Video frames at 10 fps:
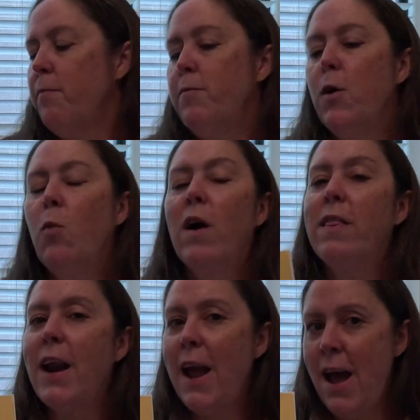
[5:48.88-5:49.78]
The one
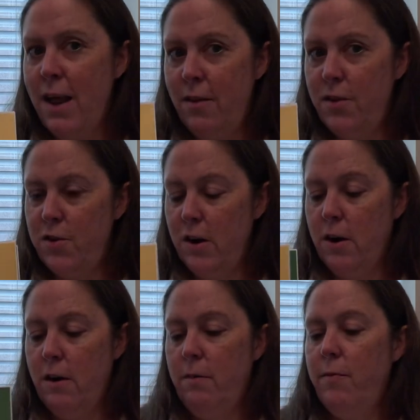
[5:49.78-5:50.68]
that I added this
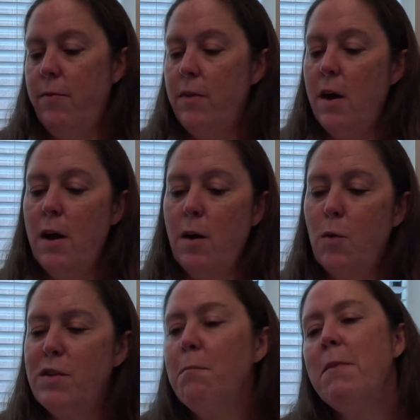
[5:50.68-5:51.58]
year
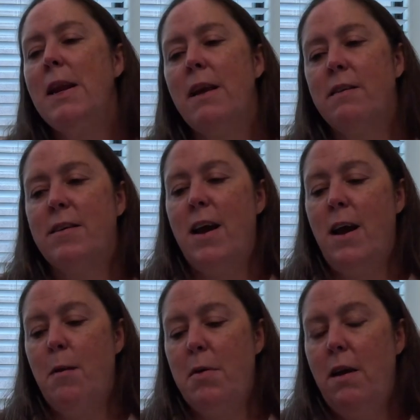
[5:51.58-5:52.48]
was a meetings
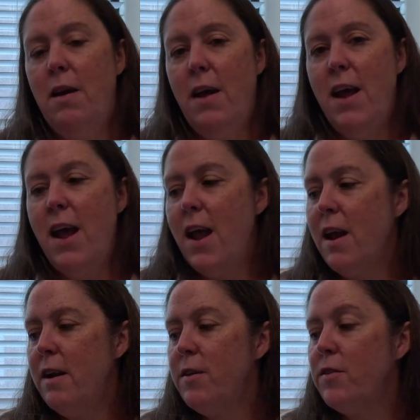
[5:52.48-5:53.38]
tab,
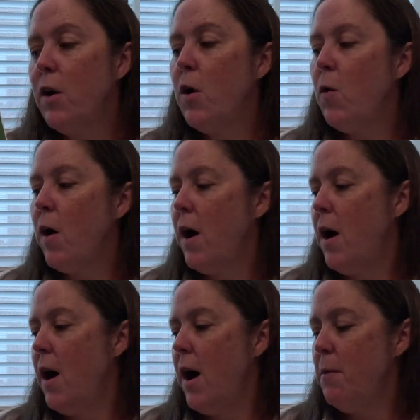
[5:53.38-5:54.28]
and so
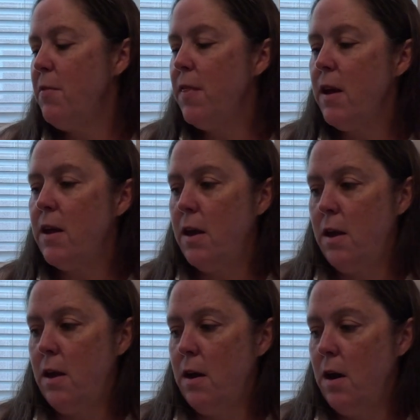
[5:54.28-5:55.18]
I'm
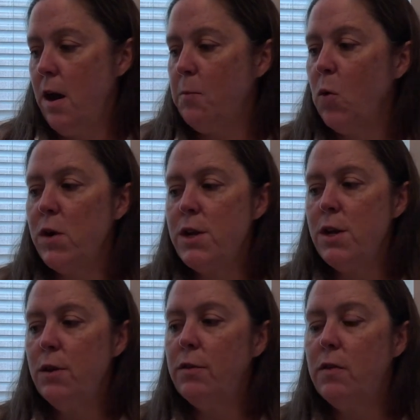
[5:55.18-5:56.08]
thinking I'm going to
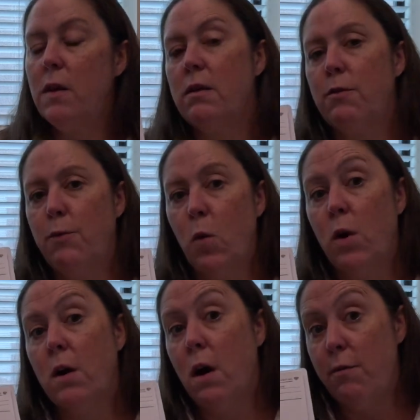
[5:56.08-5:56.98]
use this
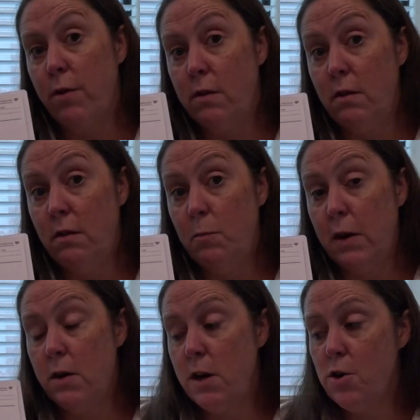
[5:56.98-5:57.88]
for conferences,
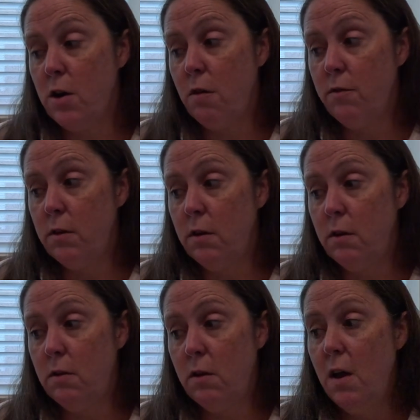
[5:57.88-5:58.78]
parent-teacher
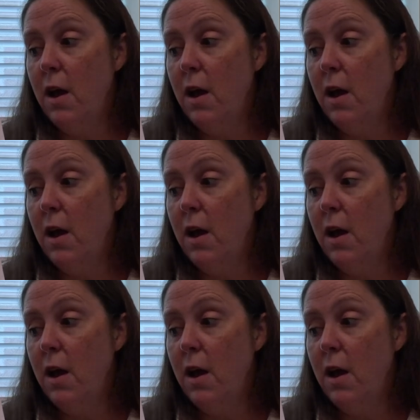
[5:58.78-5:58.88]
conferences,